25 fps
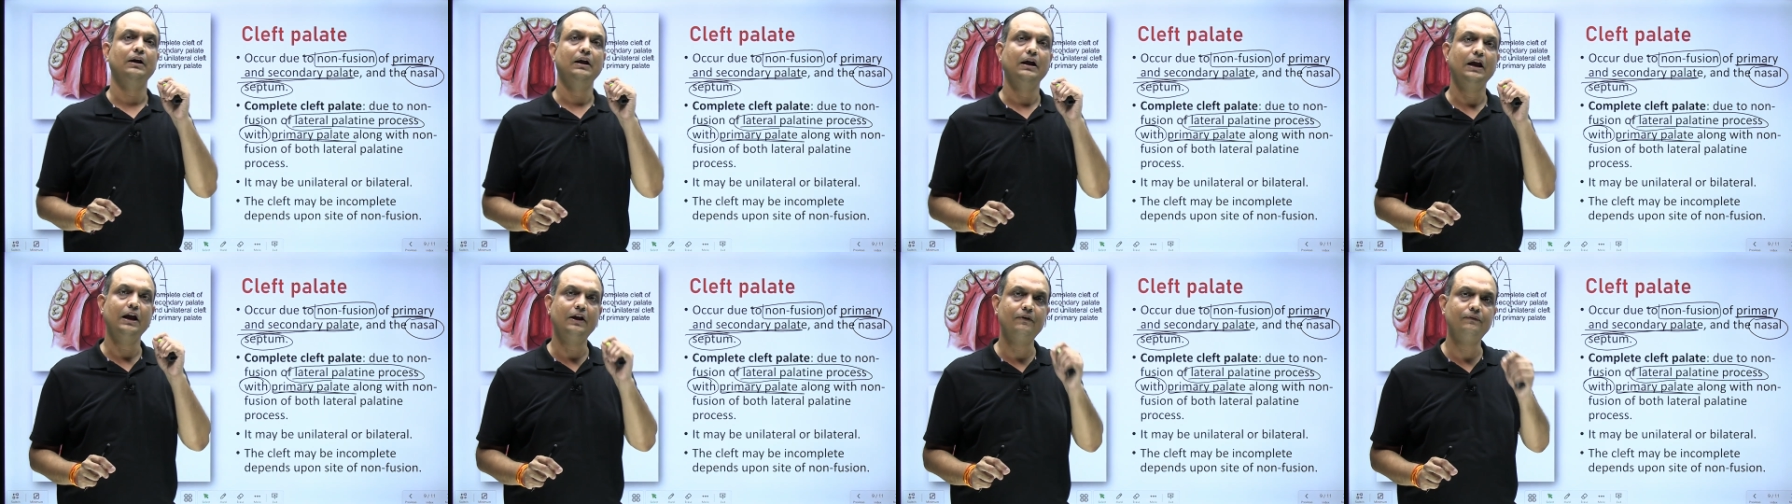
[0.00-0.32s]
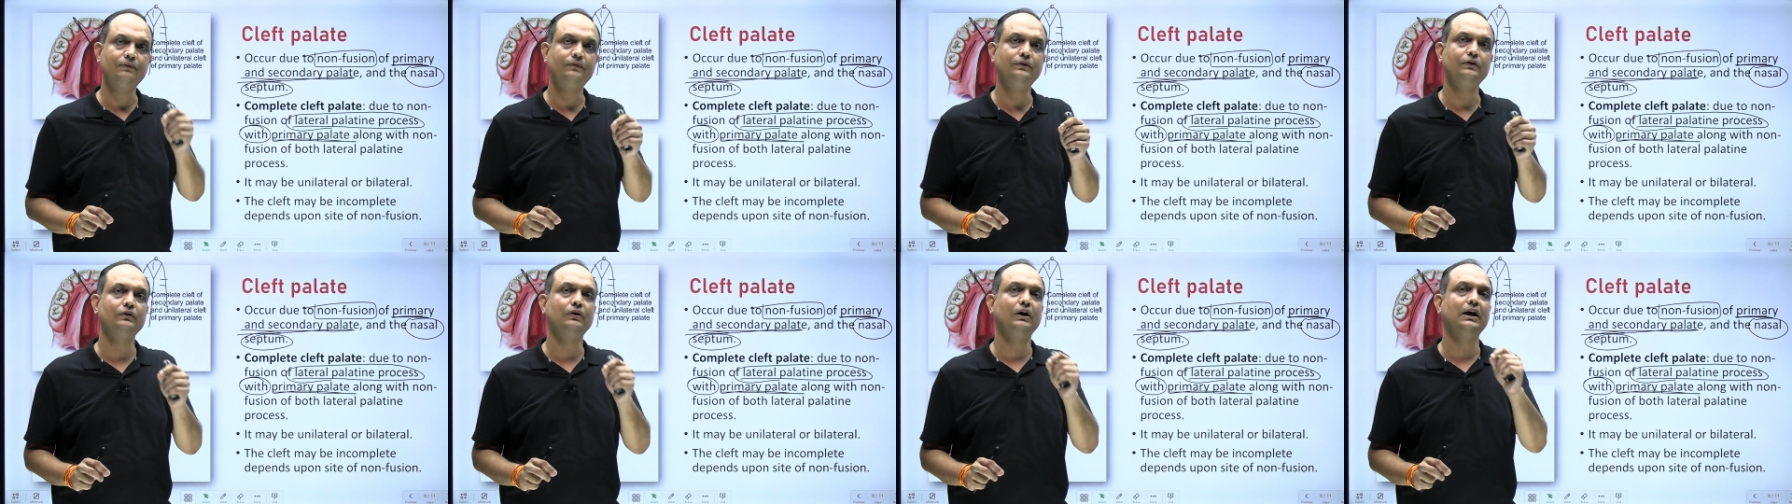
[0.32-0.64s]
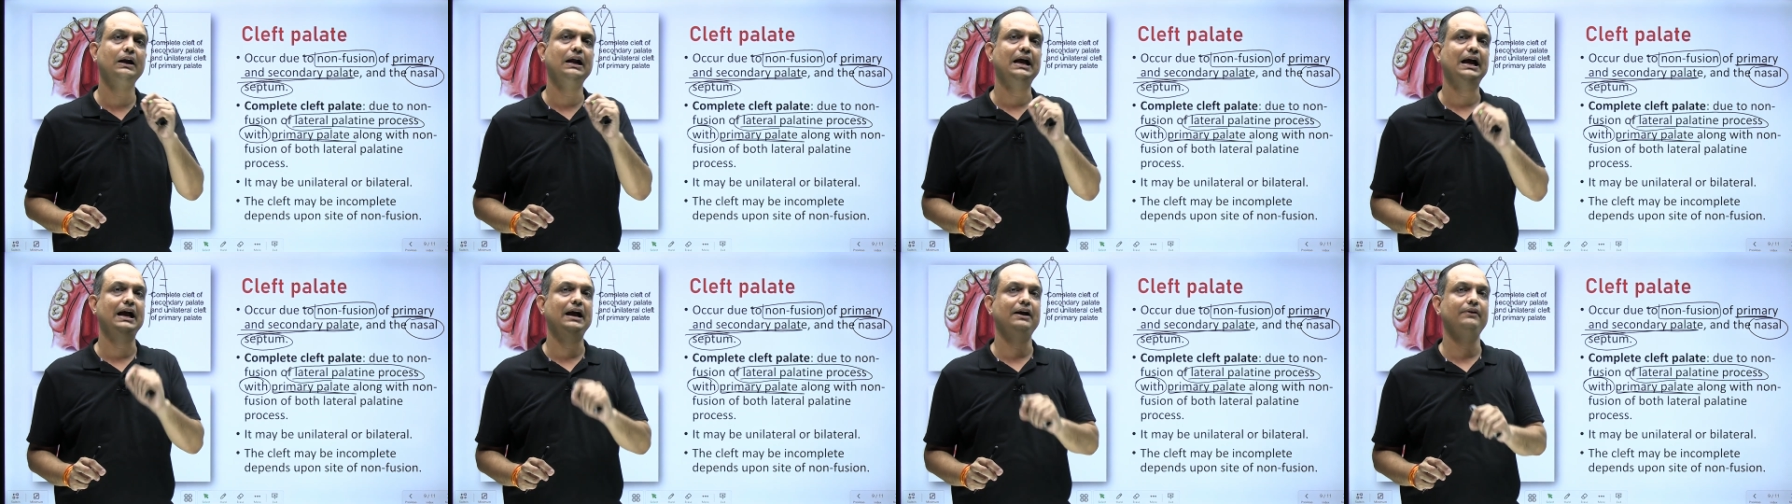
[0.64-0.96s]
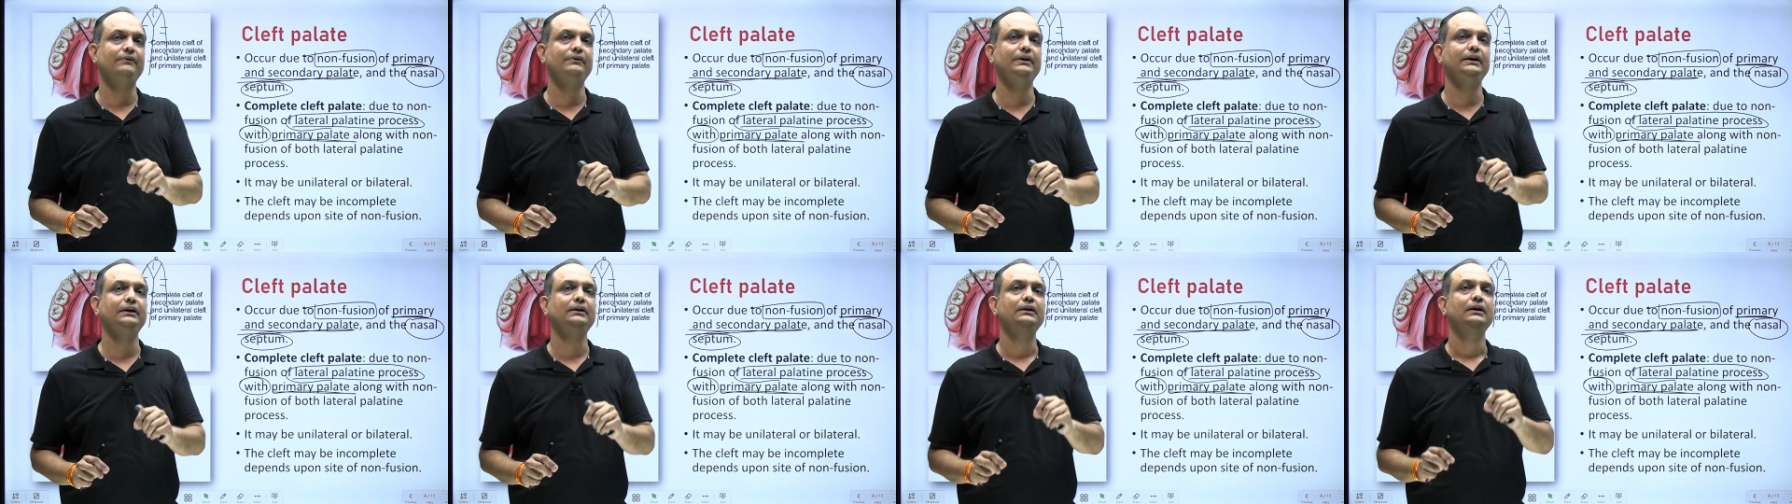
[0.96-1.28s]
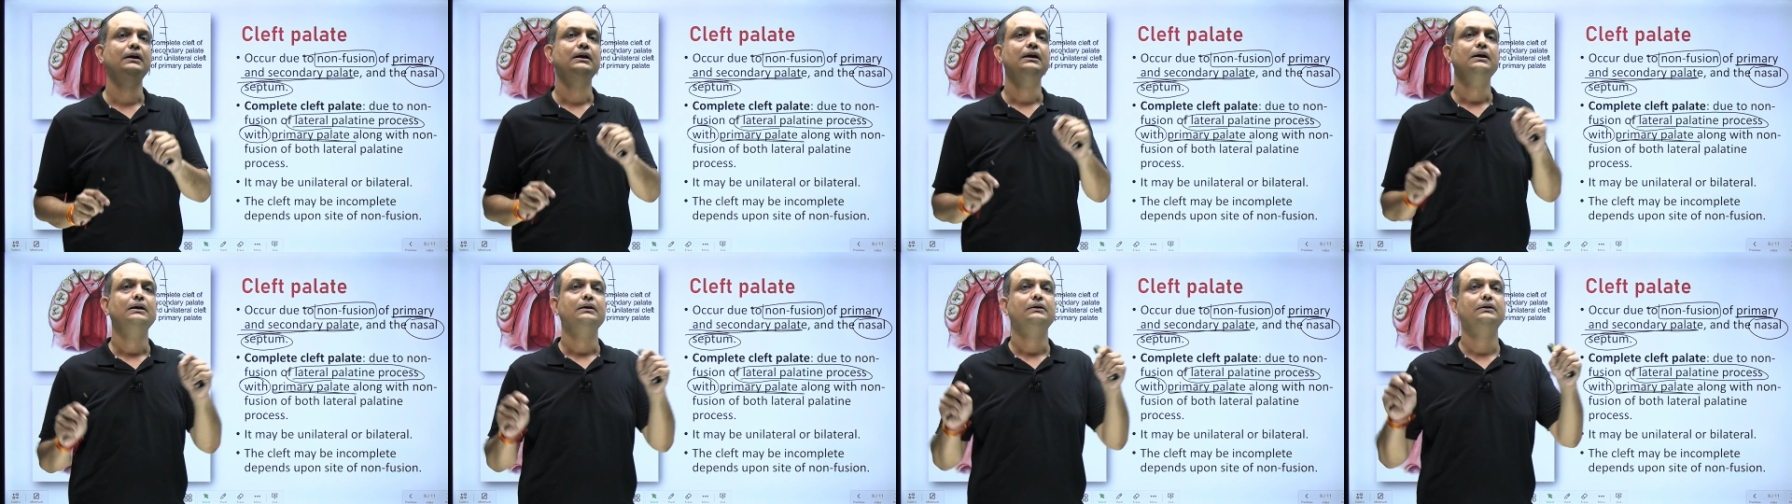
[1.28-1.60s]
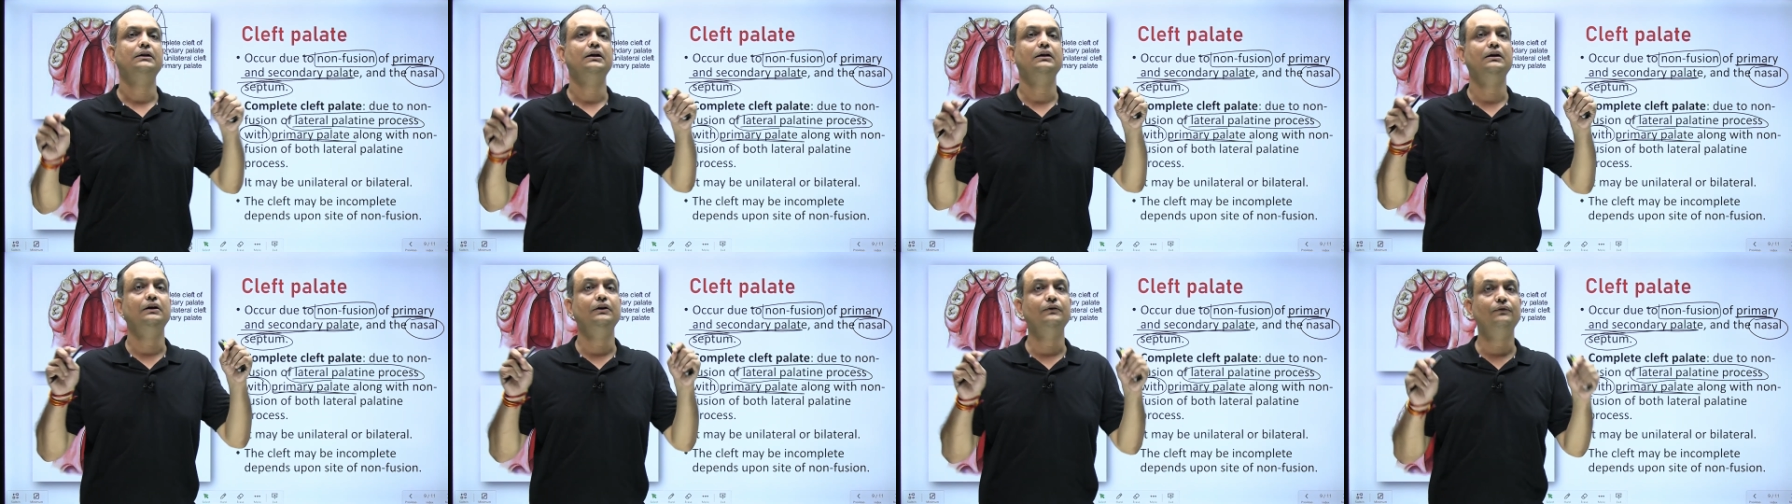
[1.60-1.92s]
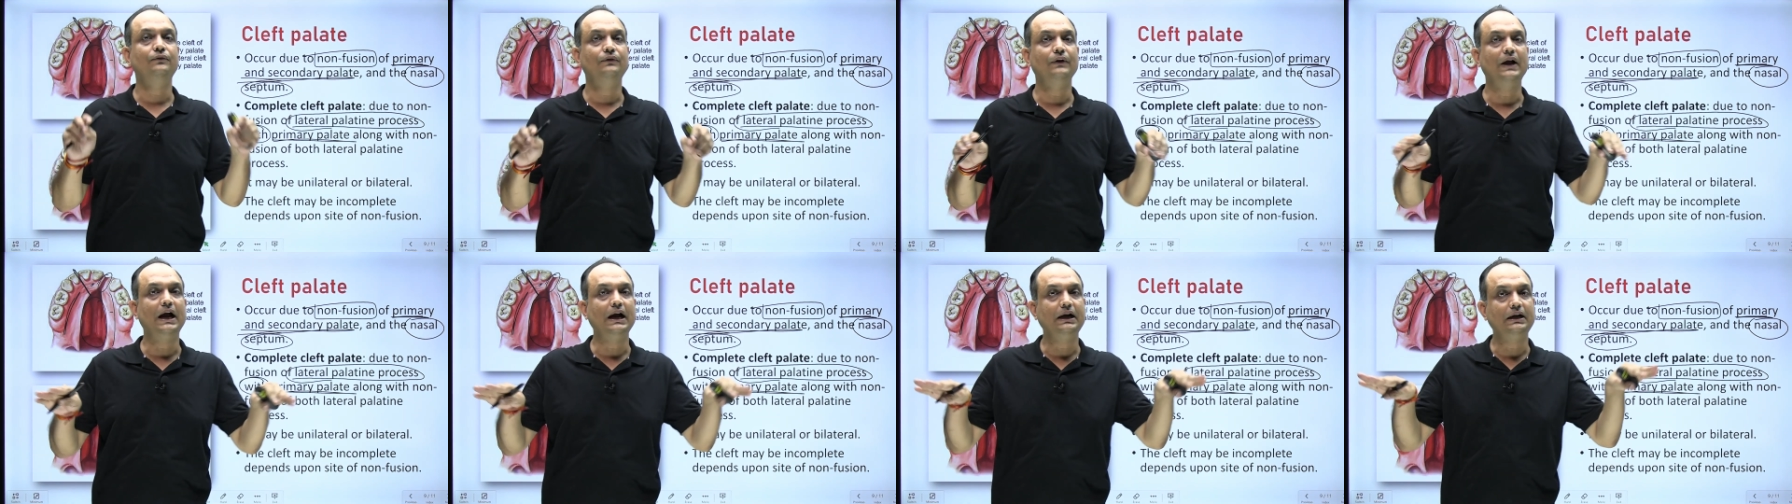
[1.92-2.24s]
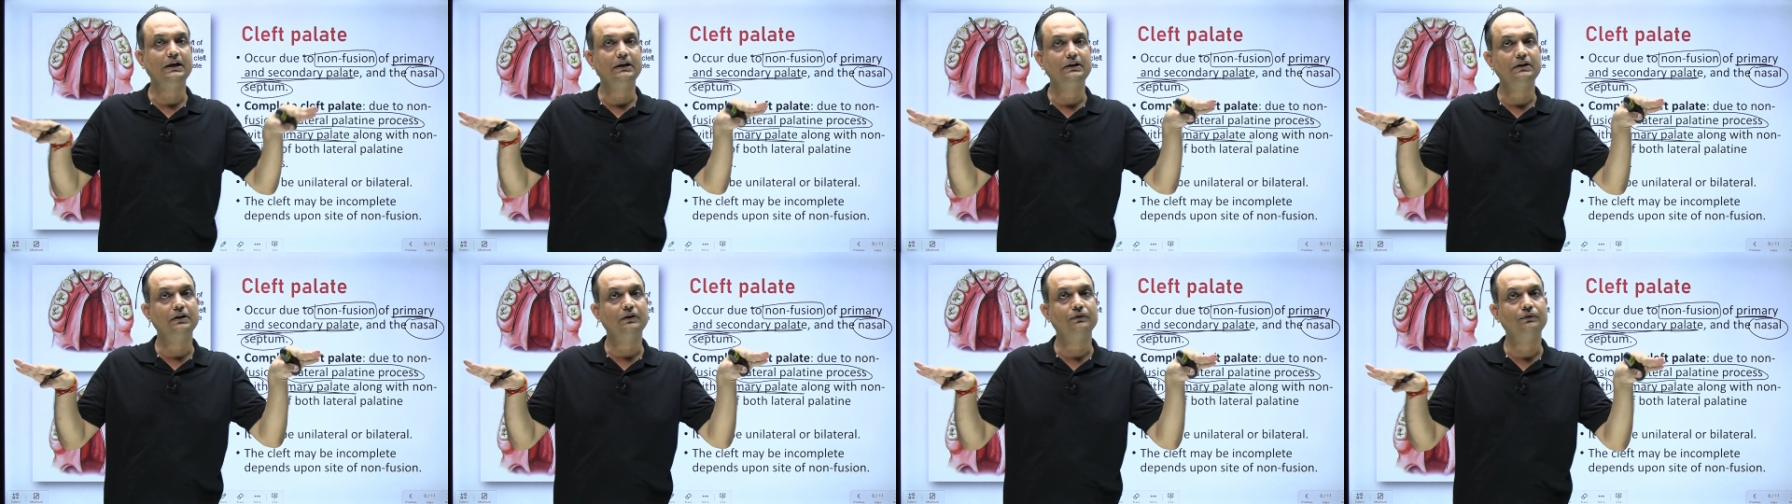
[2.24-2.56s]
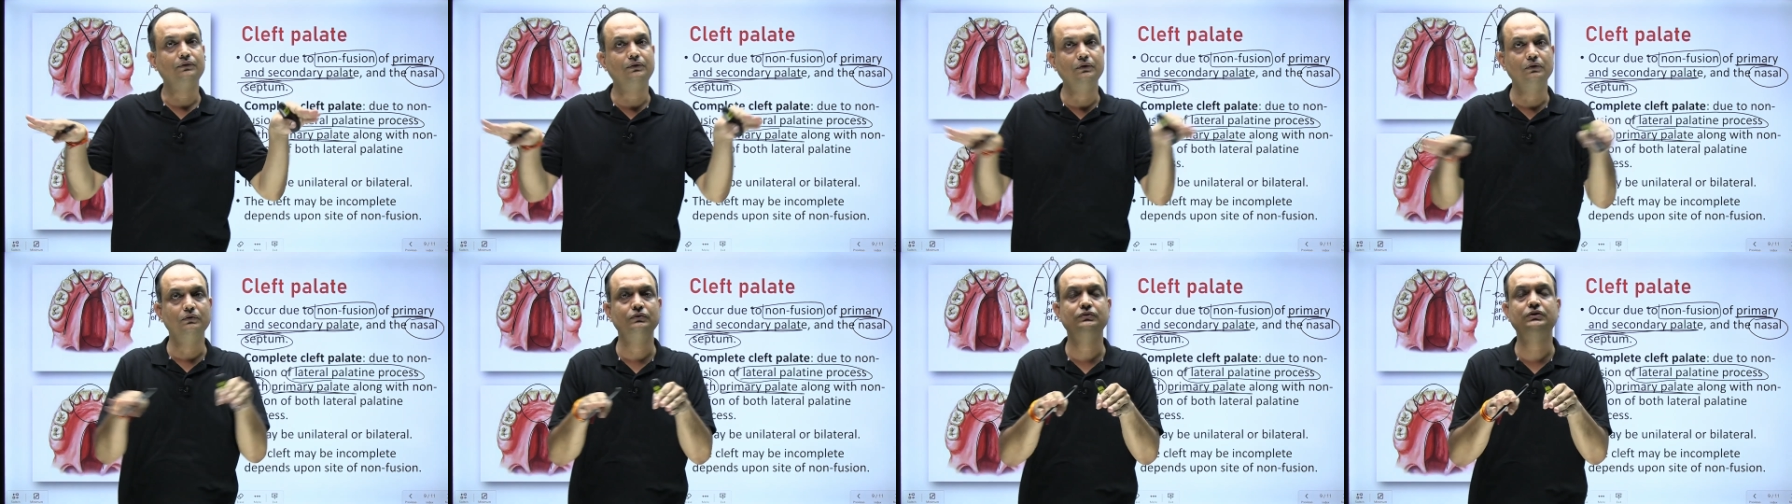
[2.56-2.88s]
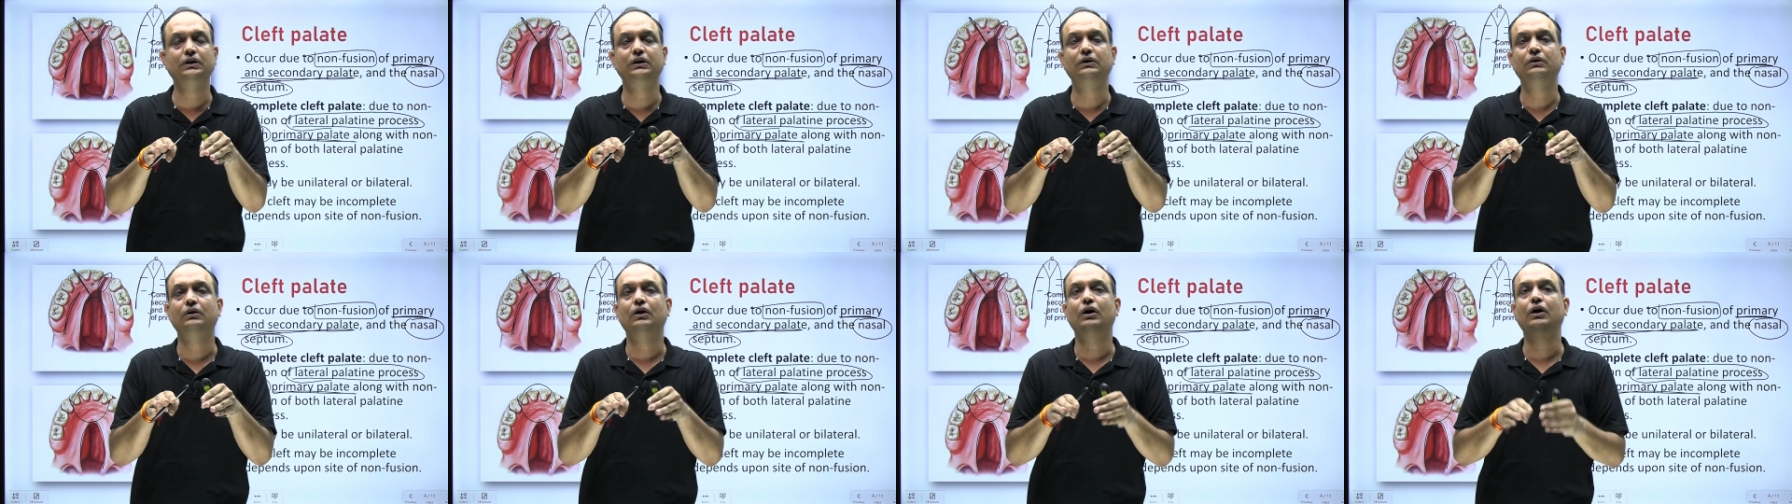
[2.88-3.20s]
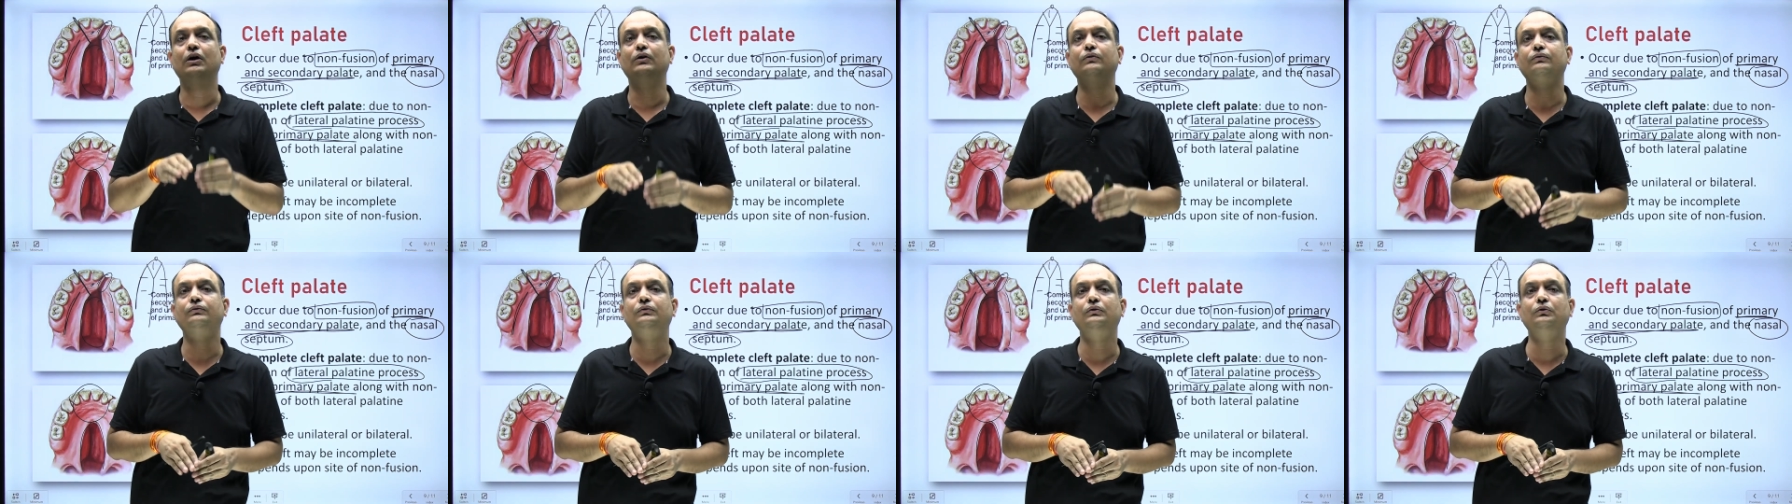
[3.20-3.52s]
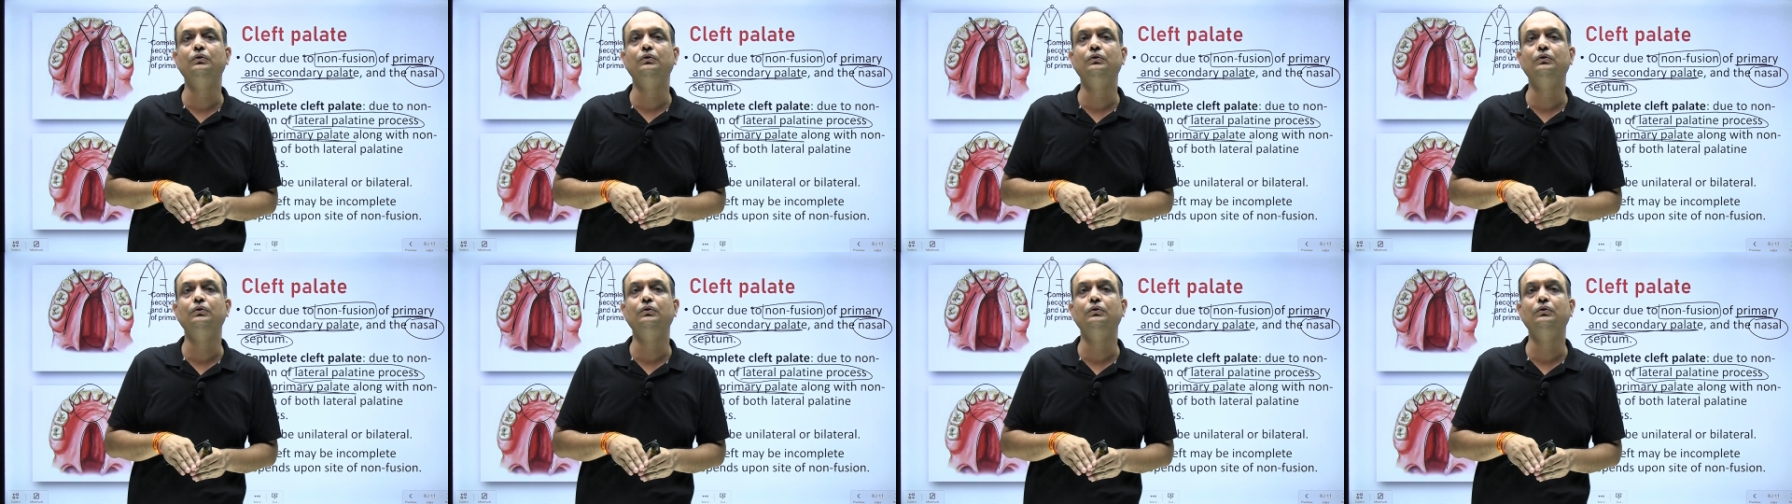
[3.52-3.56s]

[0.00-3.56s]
if you are having the defect in the fusion of